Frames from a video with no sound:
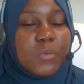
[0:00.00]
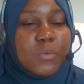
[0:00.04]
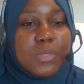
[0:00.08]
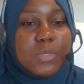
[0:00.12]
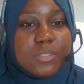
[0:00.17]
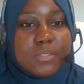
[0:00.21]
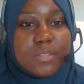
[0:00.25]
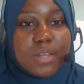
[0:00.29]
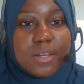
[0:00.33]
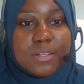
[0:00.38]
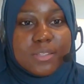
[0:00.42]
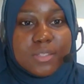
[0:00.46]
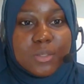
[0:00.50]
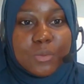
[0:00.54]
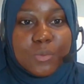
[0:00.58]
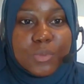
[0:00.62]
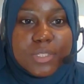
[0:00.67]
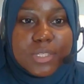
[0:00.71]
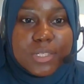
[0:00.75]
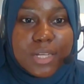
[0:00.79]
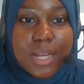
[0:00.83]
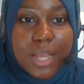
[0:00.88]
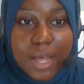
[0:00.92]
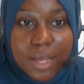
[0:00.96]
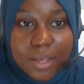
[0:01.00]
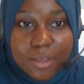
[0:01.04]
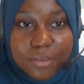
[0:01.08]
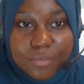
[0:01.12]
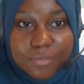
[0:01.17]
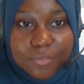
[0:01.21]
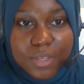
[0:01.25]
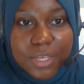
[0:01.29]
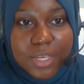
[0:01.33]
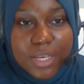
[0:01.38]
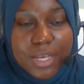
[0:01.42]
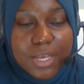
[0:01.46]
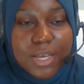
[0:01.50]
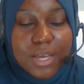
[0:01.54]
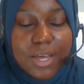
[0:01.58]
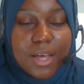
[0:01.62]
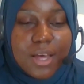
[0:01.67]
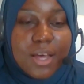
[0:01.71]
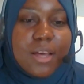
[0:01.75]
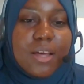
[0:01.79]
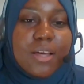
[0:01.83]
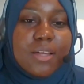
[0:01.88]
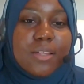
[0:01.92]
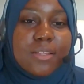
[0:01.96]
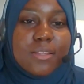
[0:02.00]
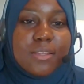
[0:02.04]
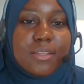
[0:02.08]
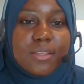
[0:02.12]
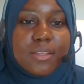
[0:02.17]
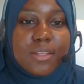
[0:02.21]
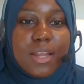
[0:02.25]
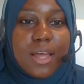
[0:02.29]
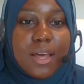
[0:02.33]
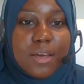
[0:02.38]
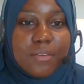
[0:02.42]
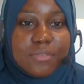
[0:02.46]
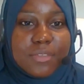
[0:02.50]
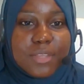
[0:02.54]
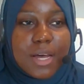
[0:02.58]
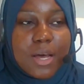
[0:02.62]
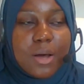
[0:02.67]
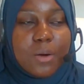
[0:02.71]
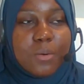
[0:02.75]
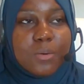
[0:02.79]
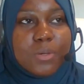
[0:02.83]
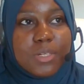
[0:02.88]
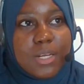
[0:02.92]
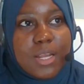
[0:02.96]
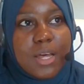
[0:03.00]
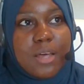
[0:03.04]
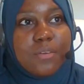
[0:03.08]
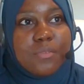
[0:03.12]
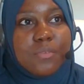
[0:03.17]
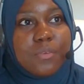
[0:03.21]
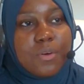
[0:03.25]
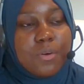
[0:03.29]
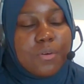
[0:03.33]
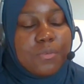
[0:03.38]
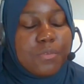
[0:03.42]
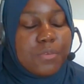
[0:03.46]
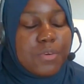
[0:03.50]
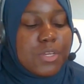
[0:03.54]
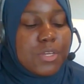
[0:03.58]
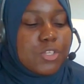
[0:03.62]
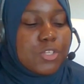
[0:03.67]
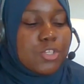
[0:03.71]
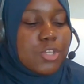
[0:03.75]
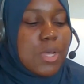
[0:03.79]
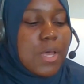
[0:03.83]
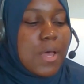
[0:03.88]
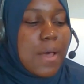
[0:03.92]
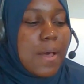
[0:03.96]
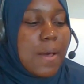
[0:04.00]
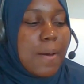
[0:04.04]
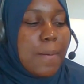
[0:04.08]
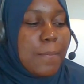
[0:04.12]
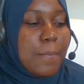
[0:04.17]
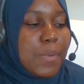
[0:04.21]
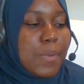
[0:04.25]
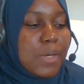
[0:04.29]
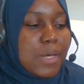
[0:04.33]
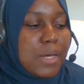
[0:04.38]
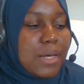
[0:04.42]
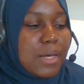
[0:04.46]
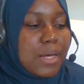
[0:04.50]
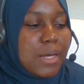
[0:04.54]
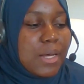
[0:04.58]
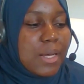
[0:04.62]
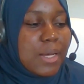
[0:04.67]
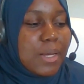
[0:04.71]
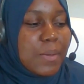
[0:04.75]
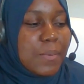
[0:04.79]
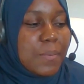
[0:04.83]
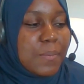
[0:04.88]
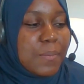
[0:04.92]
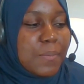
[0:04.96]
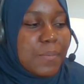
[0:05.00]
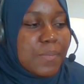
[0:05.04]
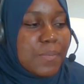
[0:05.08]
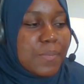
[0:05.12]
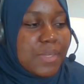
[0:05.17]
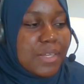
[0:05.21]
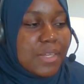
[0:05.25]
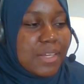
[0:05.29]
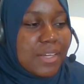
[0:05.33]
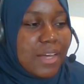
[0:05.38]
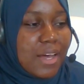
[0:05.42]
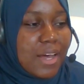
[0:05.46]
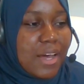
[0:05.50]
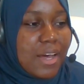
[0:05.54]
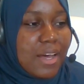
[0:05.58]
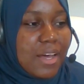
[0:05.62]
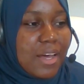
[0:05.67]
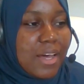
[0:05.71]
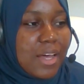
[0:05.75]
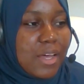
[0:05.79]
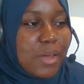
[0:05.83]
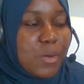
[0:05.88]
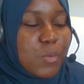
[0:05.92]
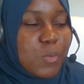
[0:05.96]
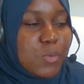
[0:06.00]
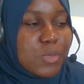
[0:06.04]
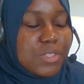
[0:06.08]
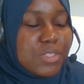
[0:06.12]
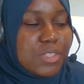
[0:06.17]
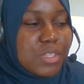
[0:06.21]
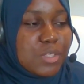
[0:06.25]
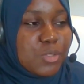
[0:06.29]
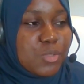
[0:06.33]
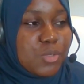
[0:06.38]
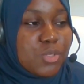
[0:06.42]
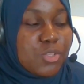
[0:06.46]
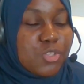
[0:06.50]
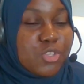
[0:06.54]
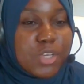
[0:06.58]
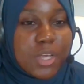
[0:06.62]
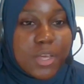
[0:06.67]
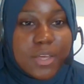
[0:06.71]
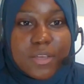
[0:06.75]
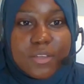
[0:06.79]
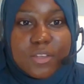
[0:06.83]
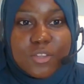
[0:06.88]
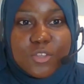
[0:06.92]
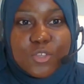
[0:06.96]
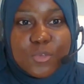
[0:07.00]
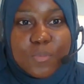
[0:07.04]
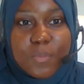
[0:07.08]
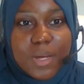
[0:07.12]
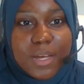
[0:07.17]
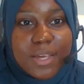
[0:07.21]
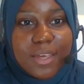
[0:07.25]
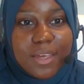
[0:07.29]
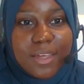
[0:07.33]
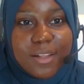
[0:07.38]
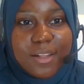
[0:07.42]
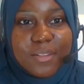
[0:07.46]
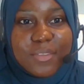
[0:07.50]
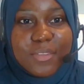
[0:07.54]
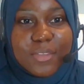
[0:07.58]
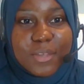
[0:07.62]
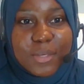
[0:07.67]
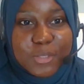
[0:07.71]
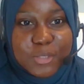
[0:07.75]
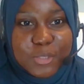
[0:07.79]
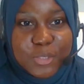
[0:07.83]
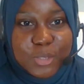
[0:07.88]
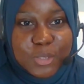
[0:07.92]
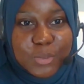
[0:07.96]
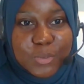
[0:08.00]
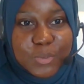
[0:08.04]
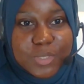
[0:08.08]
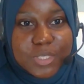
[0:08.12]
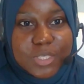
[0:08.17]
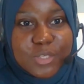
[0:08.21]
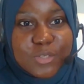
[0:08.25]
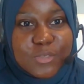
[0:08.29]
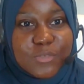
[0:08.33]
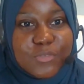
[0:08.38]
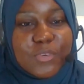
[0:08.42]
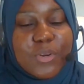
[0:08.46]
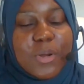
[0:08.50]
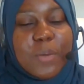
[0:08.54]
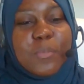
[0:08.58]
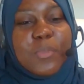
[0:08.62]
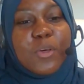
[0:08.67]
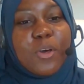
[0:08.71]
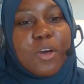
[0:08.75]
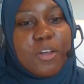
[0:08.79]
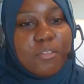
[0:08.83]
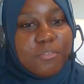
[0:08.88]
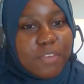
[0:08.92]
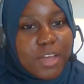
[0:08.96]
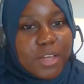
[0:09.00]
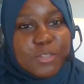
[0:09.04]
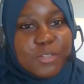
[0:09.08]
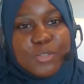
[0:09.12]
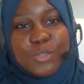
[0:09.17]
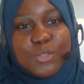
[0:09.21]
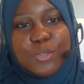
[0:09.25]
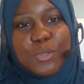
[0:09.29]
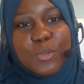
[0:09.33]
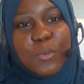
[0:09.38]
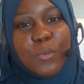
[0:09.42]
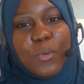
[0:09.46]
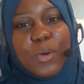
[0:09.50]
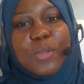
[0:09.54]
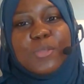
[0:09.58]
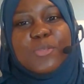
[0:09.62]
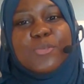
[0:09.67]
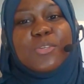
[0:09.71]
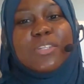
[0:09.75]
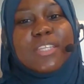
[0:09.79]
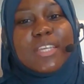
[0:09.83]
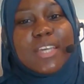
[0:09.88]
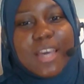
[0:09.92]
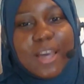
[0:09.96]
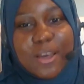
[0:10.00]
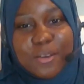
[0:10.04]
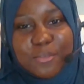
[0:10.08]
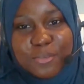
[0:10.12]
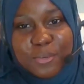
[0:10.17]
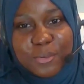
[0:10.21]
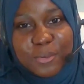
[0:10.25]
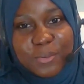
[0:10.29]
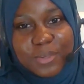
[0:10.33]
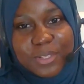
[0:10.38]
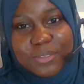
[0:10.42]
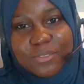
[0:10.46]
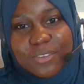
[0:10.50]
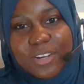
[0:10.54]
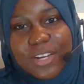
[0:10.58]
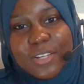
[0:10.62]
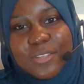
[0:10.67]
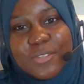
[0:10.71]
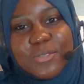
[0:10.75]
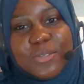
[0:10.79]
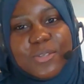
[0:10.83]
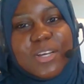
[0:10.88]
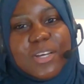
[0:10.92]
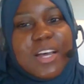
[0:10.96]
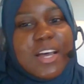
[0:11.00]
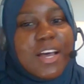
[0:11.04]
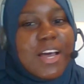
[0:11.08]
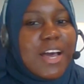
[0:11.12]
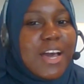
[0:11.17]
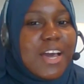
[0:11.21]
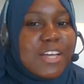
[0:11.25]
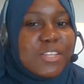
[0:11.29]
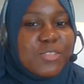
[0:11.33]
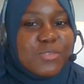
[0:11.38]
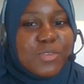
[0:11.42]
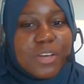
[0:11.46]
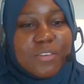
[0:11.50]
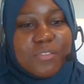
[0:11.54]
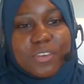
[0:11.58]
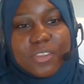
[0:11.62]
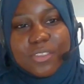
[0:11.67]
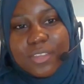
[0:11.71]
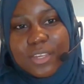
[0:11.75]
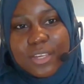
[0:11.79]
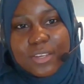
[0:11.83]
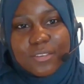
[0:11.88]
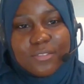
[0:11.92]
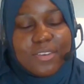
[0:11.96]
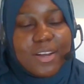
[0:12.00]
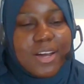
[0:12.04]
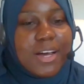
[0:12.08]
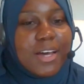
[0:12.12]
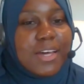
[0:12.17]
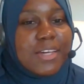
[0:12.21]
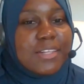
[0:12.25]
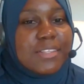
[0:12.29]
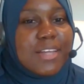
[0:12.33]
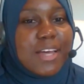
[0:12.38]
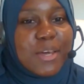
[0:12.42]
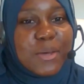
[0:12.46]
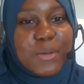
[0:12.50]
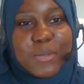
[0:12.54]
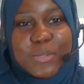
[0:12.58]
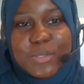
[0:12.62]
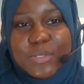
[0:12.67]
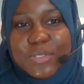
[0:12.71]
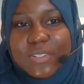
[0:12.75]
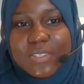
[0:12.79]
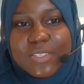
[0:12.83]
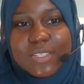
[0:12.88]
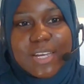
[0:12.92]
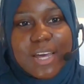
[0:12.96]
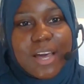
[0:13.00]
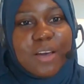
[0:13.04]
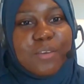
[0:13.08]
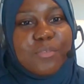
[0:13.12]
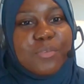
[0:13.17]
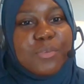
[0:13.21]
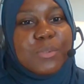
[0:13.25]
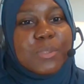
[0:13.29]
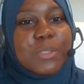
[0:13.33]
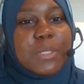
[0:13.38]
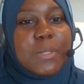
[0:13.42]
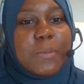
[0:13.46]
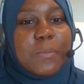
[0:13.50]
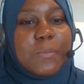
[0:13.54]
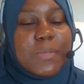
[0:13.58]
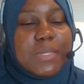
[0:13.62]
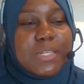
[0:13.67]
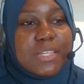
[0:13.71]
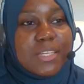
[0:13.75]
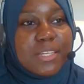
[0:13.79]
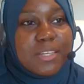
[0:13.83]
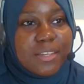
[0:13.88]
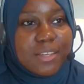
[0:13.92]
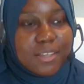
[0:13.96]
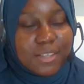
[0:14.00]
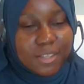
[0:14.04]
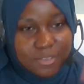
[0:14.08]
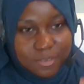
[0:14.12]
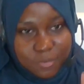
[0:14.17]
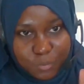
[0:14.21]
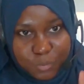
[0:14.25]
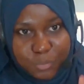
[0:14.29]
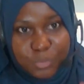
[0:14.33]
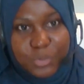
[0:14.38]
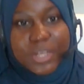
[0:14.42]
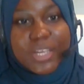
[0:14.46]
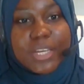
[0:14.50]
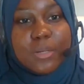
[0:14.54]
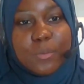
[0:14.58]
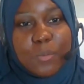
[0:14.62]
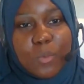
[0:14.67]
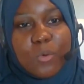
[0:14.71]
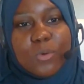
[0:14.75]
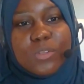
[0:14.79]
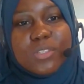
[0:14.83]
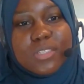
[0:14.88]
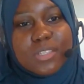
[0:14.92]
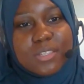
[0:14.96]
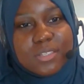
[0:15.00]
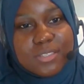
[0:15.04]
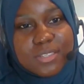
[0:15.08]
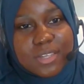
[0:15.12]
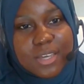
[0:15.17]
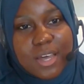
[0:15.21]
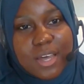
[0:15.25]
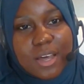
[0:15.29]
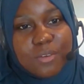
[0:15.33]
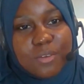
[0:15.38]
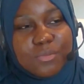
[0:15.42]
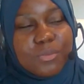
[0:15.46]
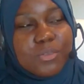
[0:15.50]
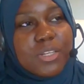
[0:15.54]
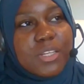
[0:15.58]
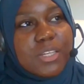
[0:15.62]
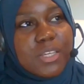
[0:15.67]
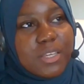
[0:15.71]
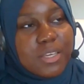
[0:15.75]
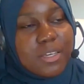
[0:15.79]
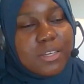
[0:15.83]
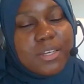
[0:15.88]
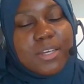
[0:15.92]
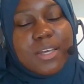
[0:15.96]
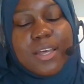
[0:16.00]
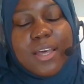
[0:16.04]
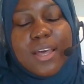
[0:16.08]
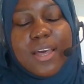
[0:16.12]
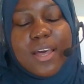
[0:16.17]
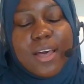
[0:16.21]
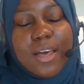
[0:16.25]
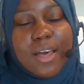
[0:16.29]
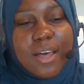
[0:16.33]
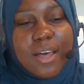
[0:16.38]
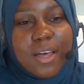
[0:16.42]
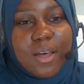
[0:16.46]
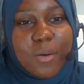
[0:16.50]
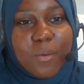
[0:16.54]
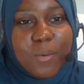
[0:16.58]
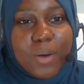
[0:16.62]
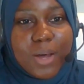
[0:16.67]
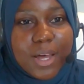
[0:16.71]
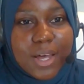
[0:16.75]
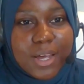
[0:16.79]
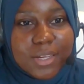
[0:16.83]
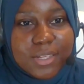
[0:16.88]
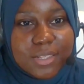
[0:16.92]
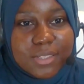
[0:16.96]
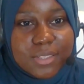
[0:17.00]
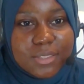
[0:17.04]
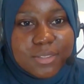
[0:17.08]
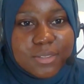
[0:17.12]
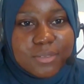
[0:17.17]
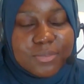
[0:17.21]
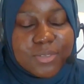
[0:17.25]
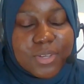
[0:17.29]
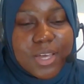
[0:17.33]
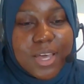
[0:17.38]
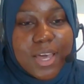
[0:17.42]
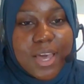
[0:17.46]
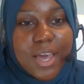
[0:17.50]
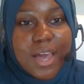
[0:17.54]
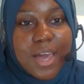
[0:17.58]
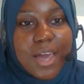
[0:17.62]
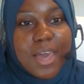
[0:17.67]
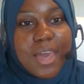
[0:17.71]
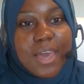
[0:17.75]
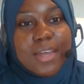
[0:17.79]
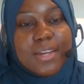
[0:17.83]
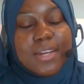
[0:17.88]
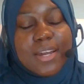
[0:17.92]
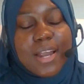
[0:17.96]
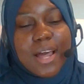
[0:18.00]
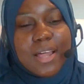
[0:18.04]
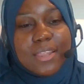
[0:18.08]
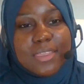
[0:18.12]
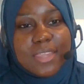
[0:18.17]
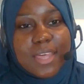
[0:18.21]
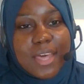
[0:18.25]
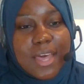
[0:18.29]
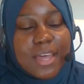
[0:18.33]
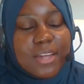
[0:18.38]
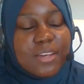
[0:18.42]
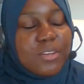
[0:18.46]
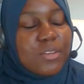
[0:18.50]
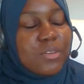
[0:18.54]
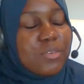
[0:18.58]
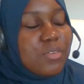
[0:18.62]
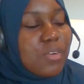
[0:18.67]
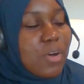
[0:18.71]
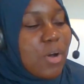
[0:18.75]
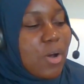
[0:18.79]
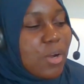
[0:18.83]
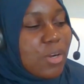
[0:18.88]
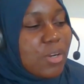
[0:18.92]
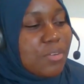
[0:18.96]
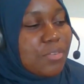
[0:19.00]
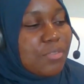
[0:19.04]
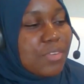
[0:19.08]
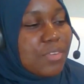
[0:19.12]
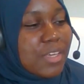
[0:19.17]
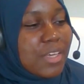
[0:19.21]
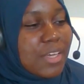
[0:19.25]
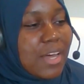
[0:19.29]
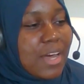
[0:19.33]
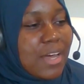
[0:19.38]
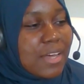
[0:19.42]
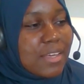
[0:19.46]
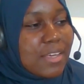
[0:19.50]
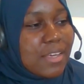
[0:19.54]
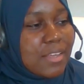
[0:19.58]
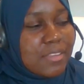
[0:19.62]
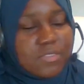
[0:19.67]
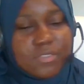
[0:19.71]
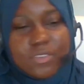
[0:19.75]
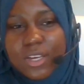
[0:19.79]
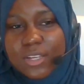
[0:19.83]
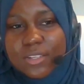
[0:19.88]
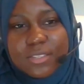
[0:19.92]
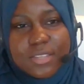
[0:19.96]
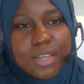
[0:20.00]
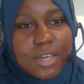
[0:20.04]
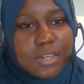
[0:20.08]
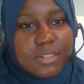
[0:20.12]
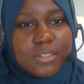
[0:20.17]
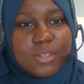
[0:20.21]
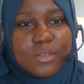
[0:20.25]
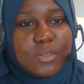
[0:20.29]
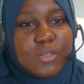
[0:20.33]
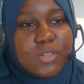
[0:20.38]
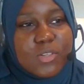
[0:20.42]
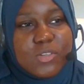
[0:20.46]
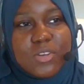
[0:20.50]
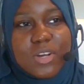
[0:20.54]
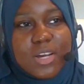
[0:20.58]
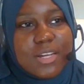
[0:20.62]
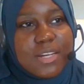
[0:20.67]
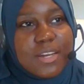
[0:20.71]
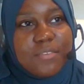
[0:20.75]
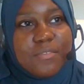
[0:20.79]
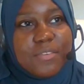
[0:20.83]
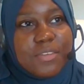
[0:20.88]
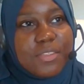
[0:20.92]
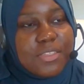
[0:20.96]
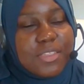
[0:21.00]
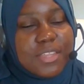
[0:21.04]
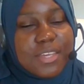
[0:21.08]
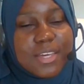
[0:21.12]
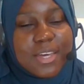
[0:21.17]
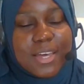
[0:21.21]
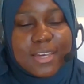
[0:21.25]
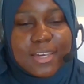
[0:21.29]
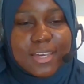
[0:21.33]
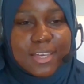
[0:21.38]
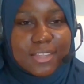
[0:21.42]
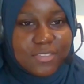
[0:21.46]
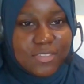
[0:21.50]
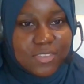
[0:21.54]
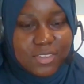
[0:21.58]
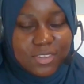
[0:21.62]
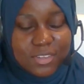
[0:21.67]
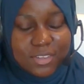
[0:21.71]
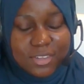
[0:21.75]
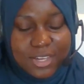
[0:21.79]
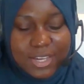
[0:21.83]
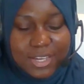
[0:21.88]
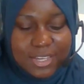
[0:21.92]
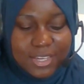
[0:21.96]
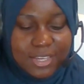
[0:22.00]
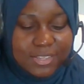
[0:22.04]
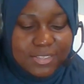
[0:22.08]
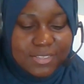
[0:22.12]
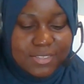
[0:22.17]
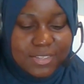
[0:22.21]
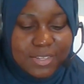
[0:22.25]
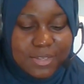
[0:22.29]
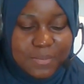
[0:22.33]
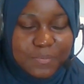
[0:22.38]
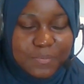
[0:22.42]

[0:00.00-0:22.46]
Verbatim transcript: We're starting with a life, uh, life DAO, life coverage, but um. I wanted to change my health insurance from the conventional one to a Takaful one, right? So I do everything right. I go to the Takaful company, brick and mortar Takaful here uh, where I live. And at the end of all of it, I get, I signed the contract and everything. I get the, I get